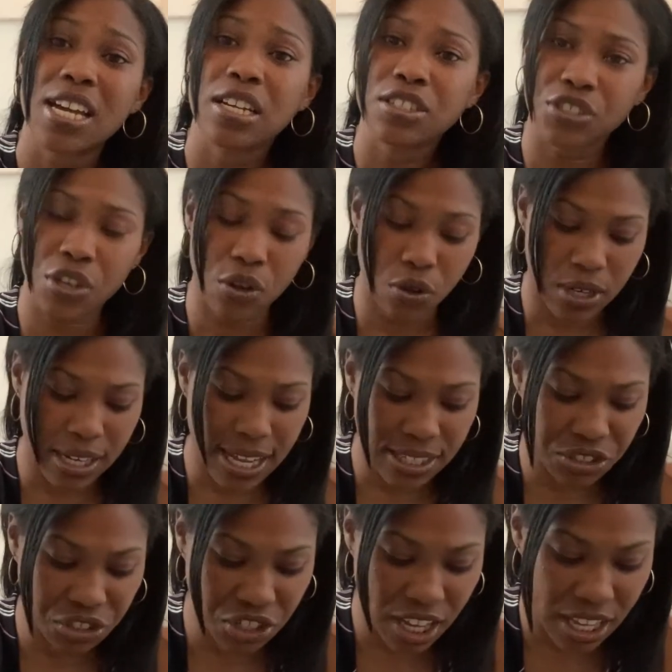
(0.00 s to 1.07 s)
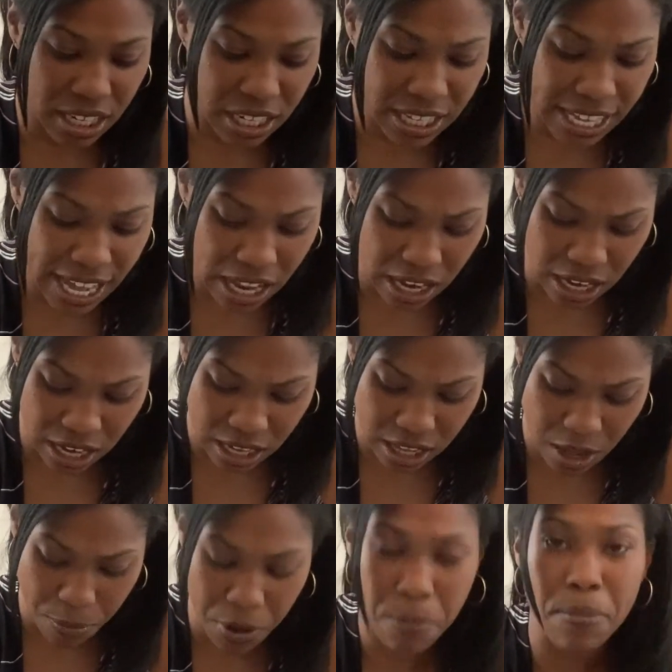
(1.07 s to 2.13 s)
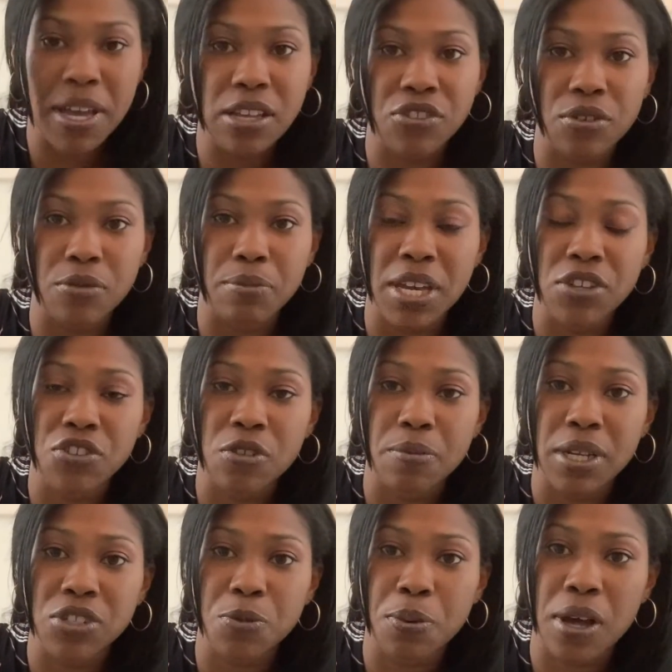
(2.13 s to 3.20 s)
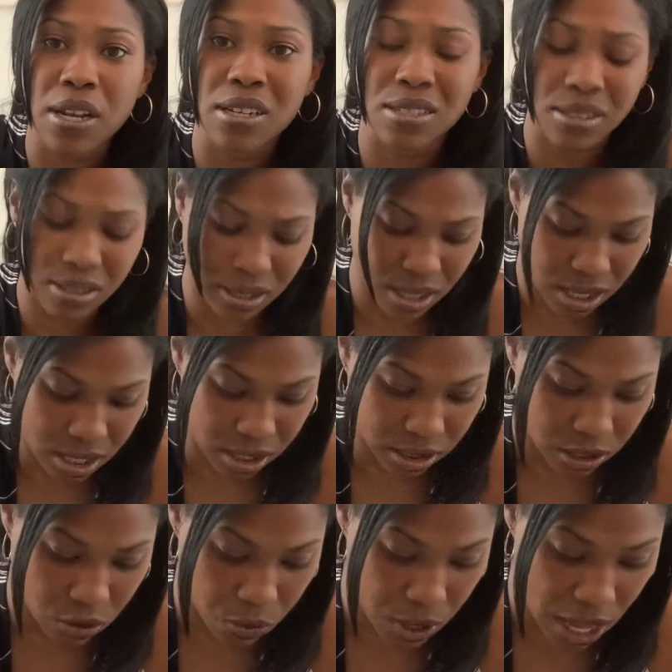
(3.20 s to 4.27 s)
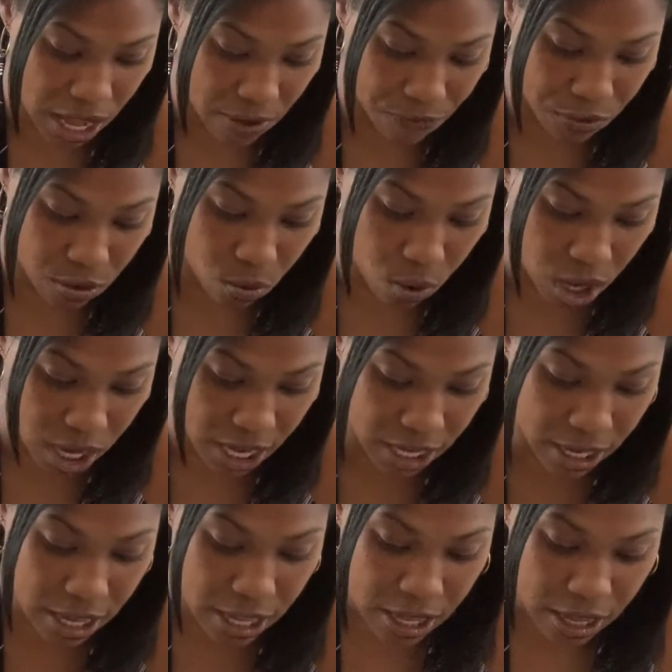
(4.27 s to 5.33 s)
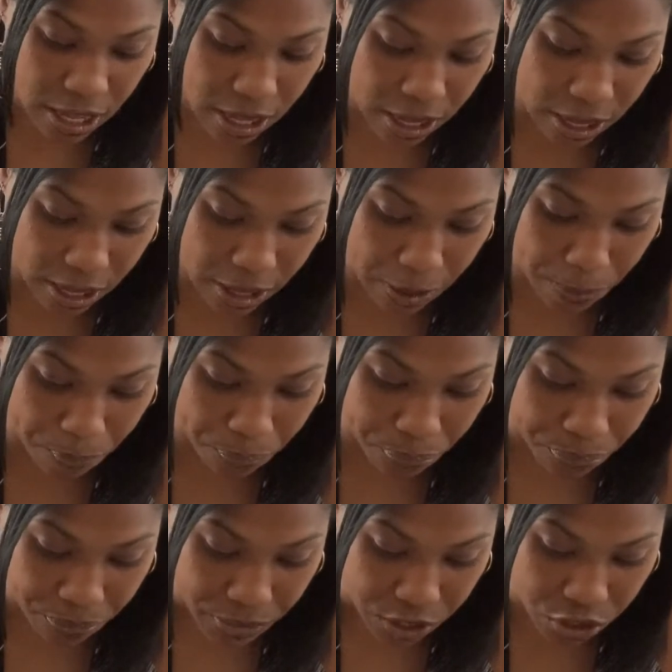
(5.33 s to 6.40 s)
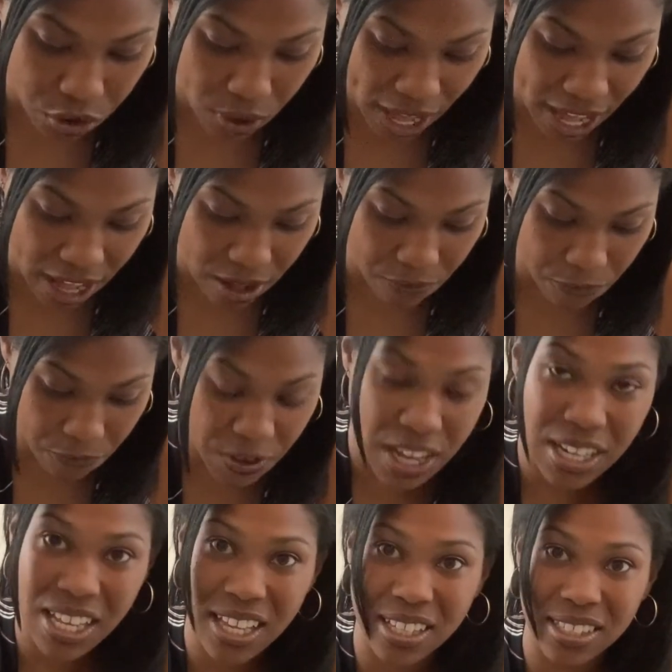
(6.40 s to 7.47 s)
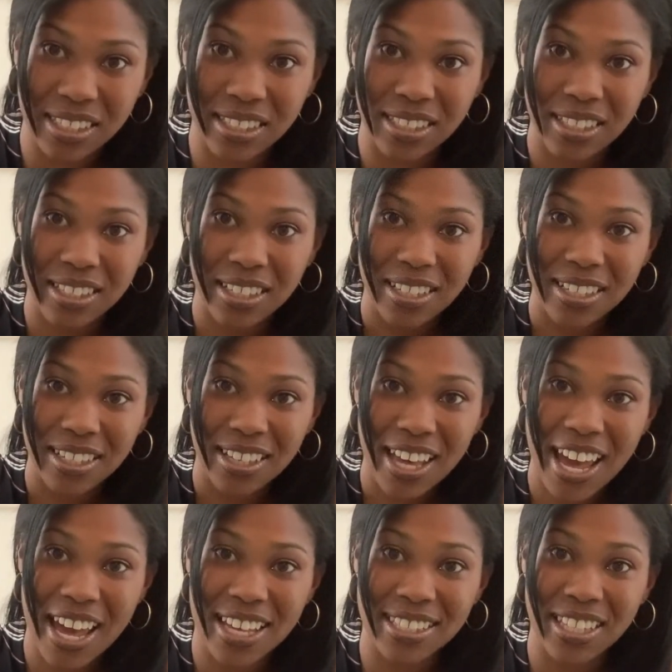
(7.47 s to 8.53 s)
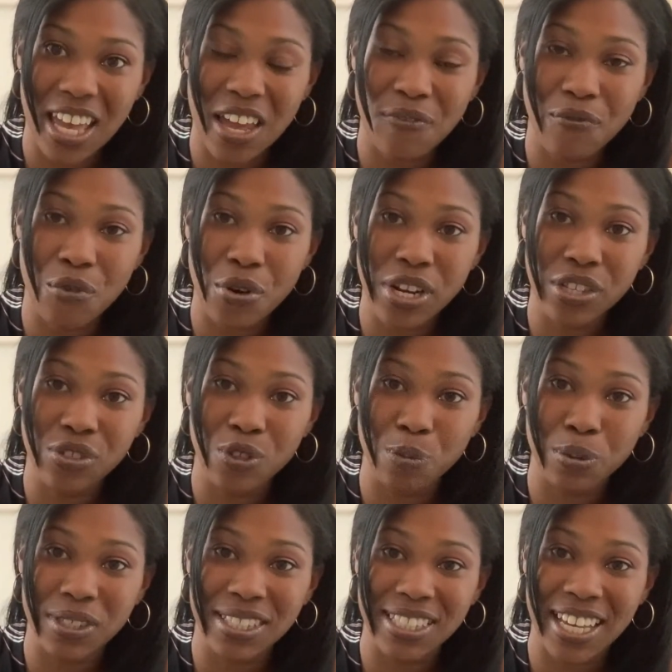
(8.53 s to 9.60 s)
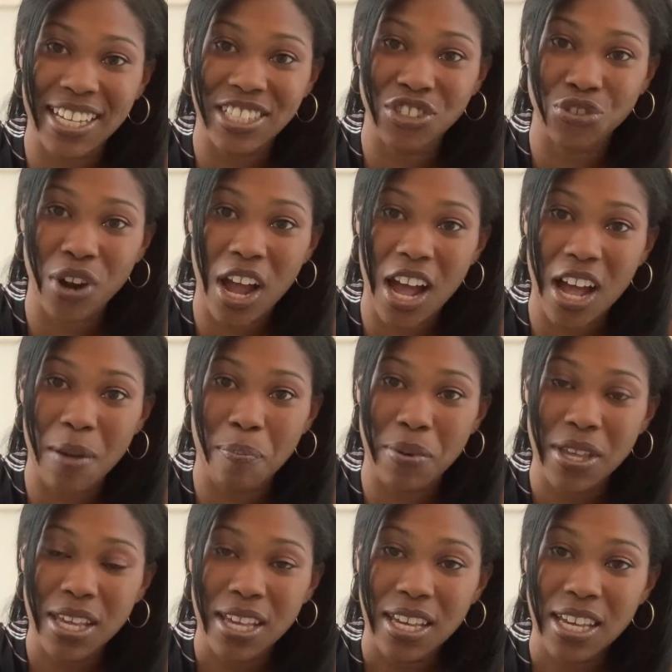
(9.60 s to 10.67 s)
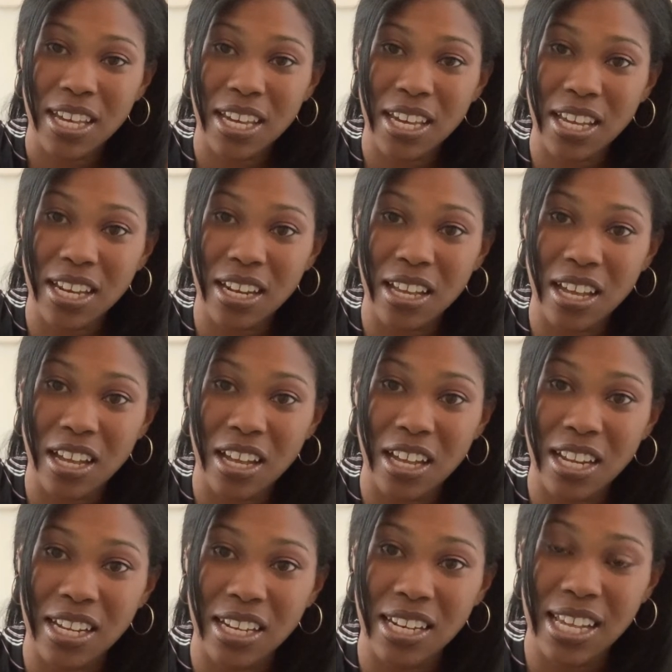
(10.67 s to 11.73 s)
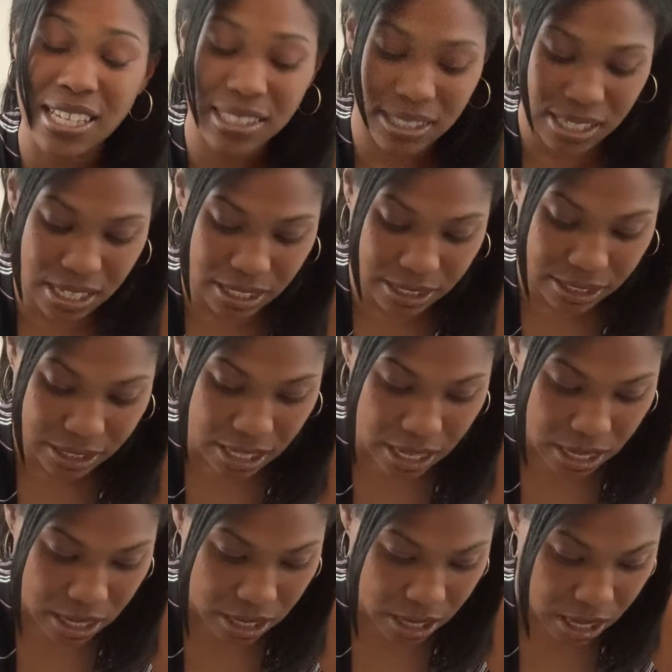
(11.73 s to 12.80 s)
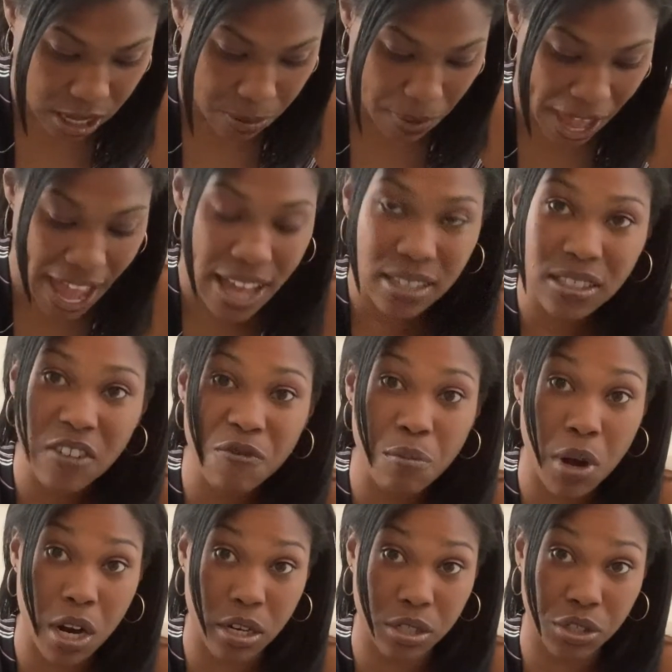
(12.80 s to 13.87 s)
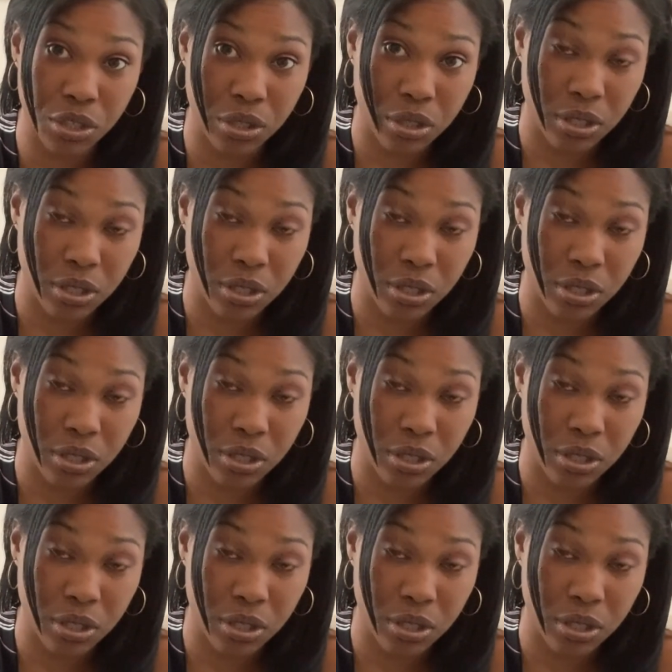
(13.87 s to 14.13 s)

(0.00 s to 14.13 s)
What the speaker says: So let's take a look at a couple of major metropolitan cities. So we have, for one, you have Phoenix has a 42% drop in listings as of March.